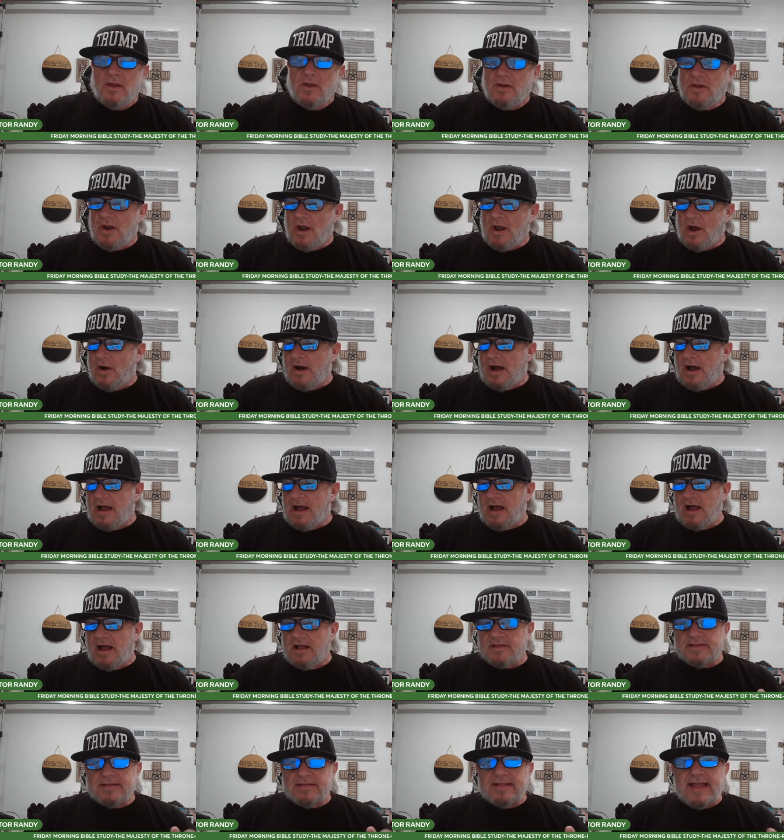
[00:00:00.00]
You know, uh,
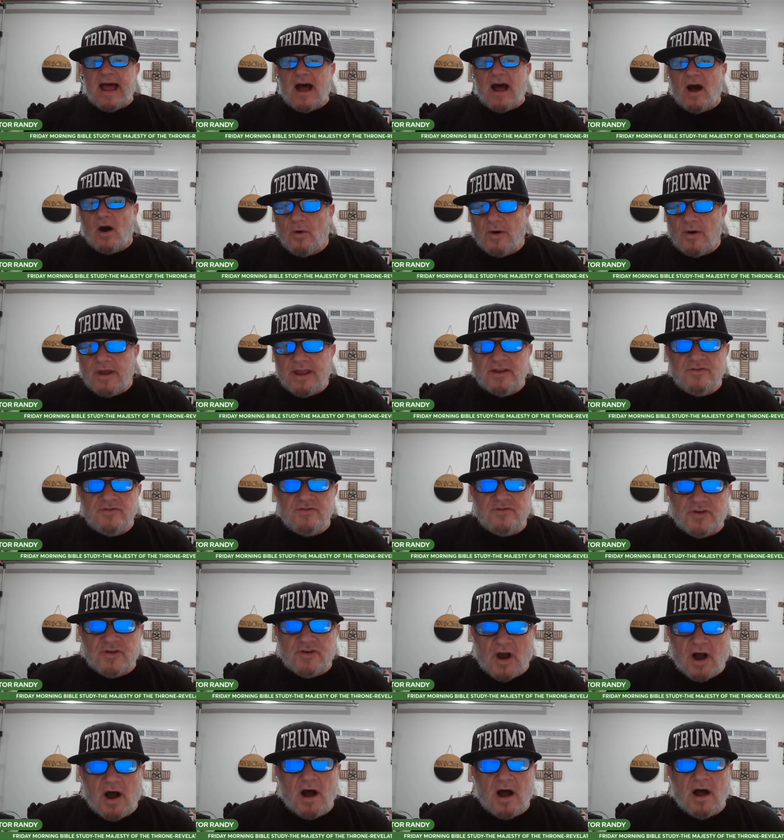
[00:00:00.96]
allowing
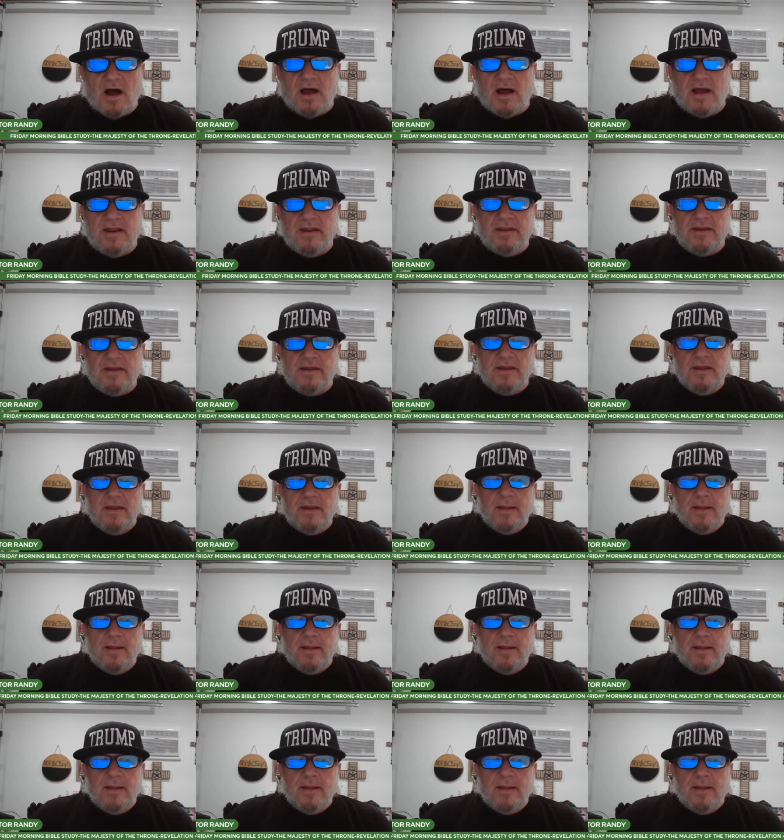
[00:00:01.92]
John